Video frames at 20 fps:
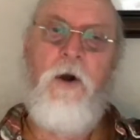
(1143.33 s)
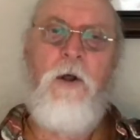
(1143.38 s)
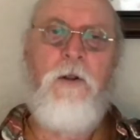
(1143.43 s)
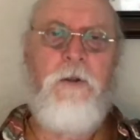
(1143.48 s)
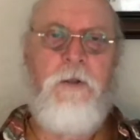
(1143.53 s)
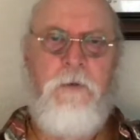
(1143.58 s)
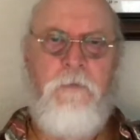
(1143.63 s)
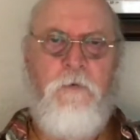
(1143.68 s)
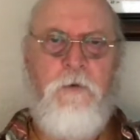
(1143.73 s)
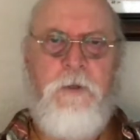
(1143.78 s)
all
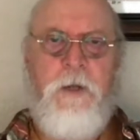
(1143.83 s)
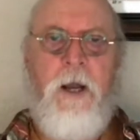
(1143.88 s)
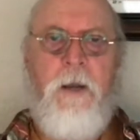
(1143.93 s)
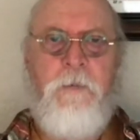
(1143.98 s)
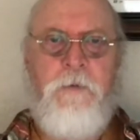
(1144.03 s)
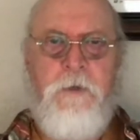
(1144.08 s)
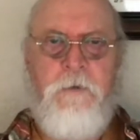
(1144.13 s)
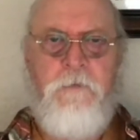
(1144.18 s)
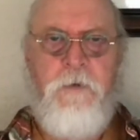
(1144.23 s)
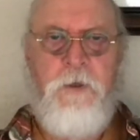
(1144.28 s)
the different
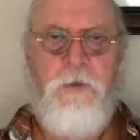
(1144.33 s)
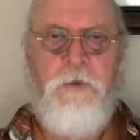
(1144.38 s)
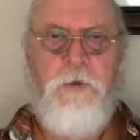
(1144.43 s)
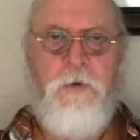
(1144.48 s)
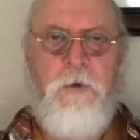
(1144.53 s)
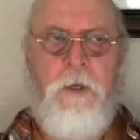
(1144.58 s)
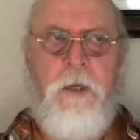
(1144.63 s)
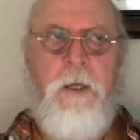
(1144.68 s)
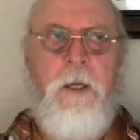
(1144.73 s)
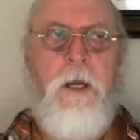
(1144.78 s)
types of
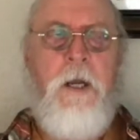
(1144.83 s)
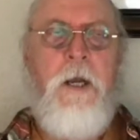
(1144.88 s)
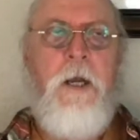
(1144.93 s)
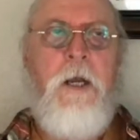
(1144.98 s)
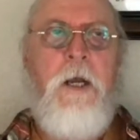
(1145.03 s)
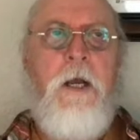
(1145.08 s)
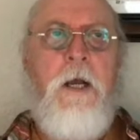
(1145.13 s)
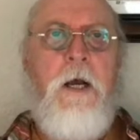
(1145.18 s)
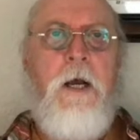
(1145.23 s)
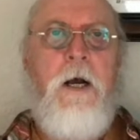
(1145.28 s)
history.
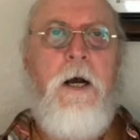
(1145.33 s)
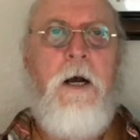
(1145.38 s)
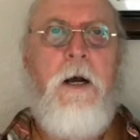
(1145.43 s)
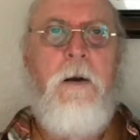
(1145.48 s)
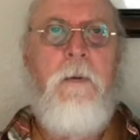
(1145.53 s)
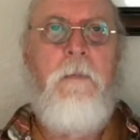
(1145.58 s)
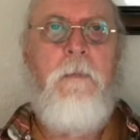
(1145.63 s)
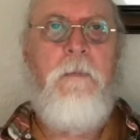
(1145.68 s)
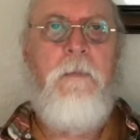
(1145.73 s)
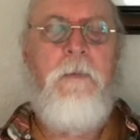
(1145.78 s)

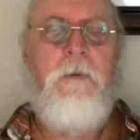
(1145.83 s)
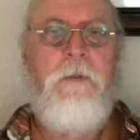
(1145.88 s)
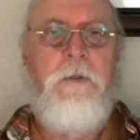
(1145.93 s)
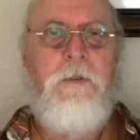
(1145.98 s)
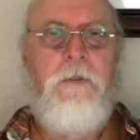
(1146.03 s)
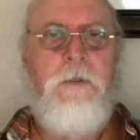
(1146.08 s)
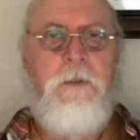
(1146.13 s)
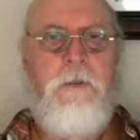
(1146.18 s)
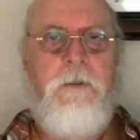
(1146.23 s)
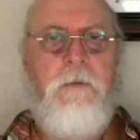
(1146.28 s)

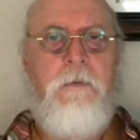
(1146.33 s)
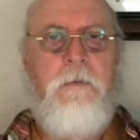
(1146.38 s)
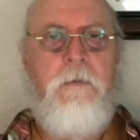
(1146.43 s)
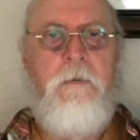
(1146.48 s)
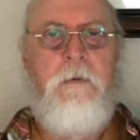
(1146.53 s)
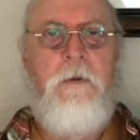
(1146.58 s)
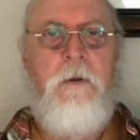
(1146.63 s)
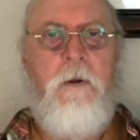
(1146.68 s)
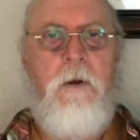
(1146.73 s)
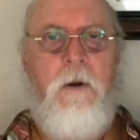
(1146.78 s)

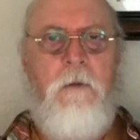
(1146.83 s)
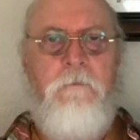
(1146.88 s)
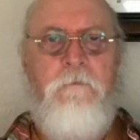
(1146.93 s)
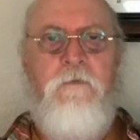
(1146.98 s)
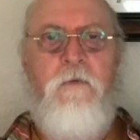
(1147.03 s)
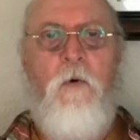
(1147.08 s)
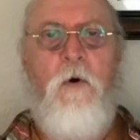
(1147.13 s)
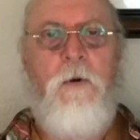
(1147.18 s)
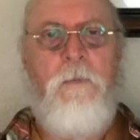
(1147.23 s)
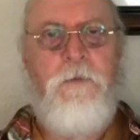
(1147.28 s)
On
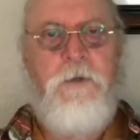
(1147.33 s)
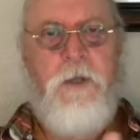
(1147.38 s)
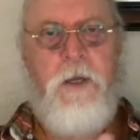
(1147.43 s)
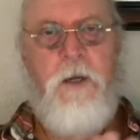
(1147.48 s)
forms,